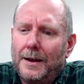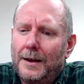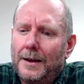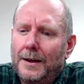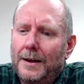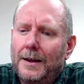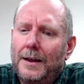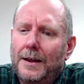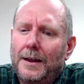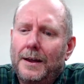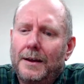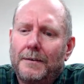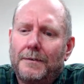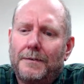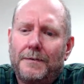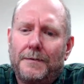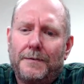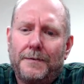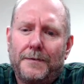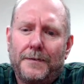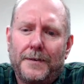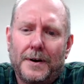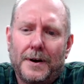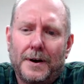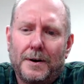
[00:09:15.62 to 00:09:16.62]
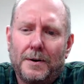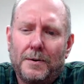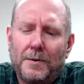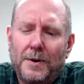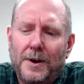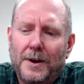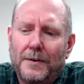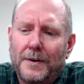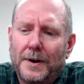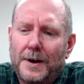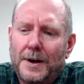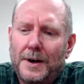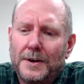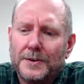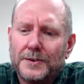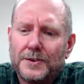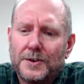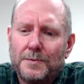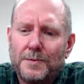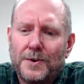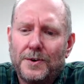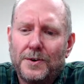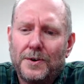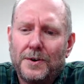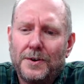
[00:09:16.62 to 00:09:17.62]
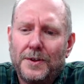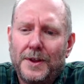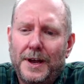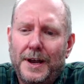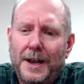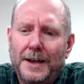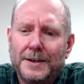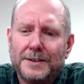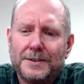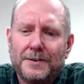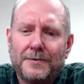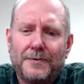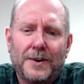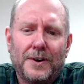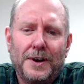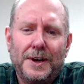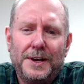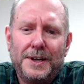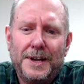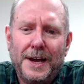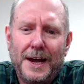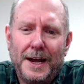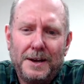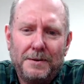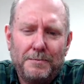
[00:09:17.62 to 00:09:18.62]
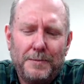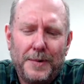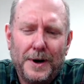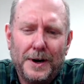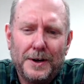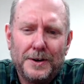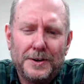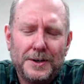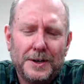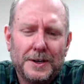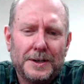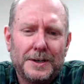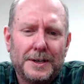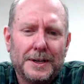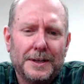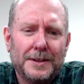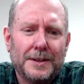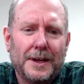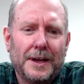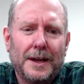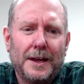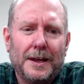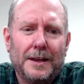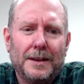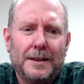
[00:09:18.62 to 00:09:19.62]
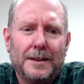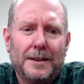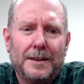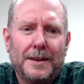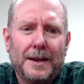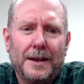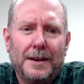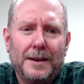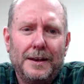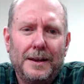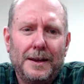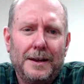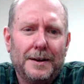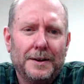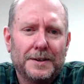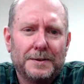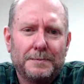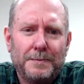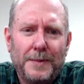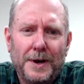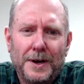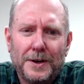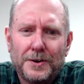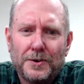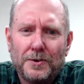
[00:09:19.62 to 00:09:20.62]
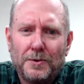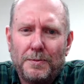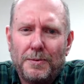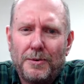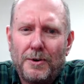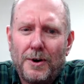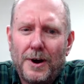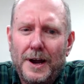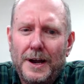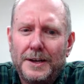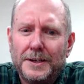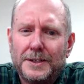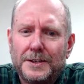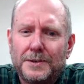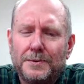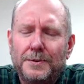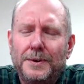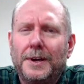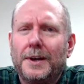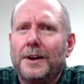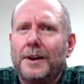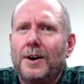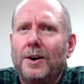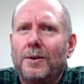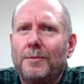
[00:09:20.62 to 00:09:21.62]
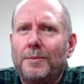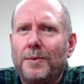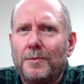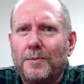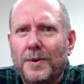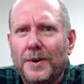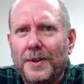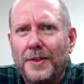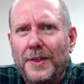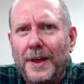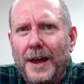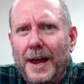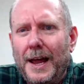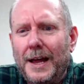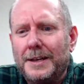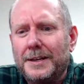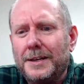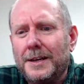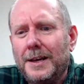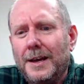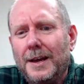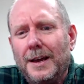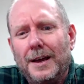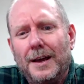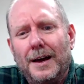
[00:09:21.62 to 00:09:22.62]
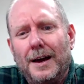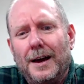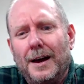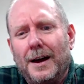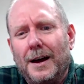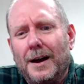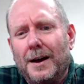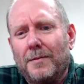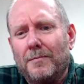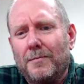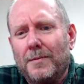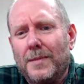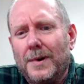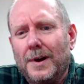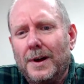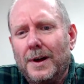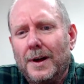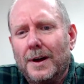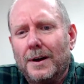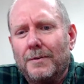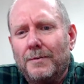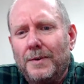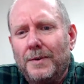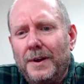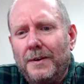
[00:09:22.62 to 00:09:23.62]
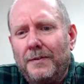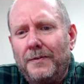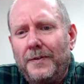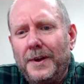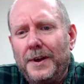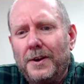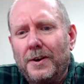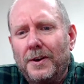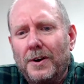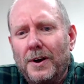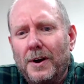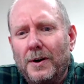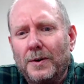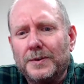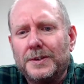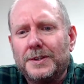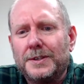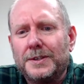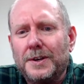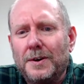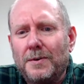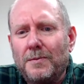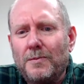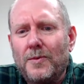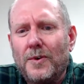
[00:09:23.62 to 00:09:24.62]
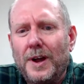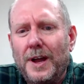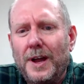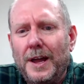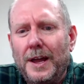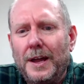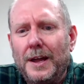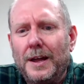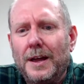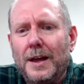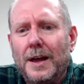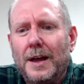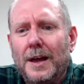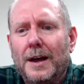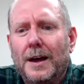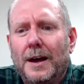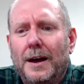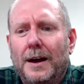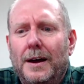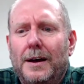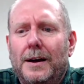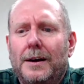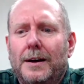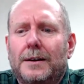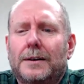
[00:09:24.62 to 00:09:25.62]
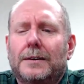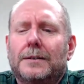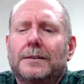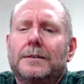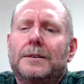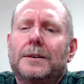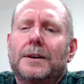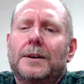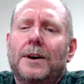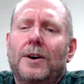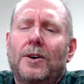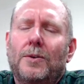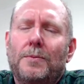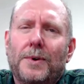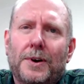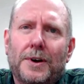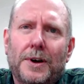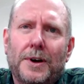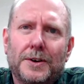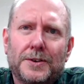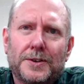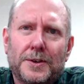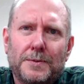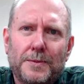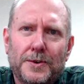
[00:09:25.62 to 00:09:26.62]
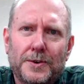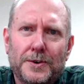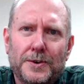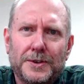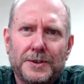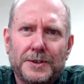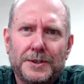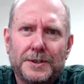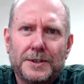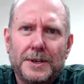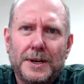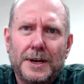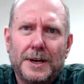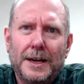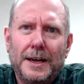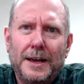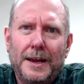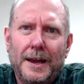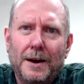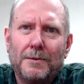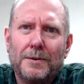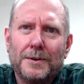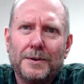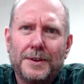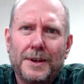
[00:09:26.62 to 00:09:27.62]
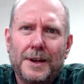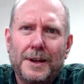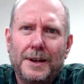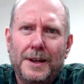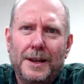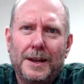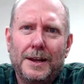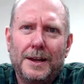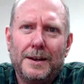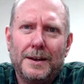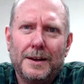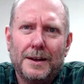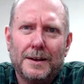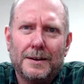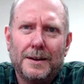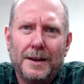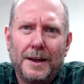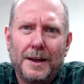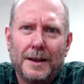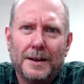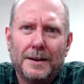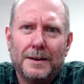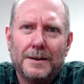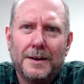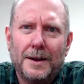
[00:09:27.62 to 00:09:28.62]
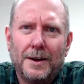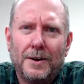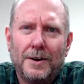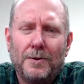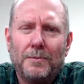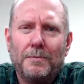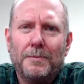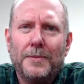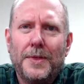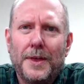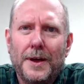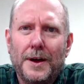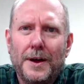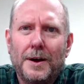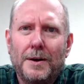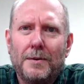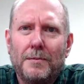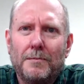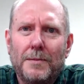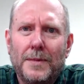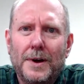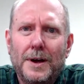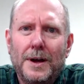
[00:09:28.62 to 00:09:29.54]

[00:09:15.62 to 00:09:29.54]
if we have a customer that has a very tight budget and they need a special price, we can help them with that. We figure out some way to help our customers get what they need and to help them